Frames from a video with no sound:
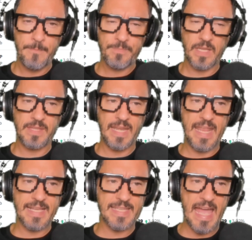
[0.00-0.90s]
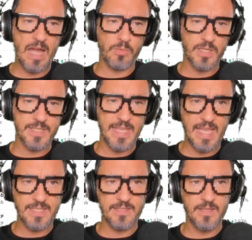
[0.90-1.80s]
in the next hours,
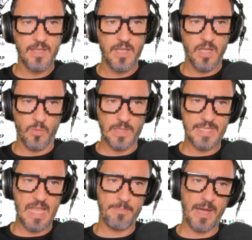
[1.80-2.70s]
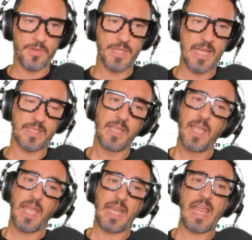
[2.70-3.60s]
days? We'll see about that.
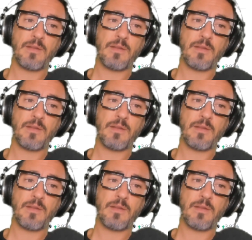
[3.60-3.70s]
And now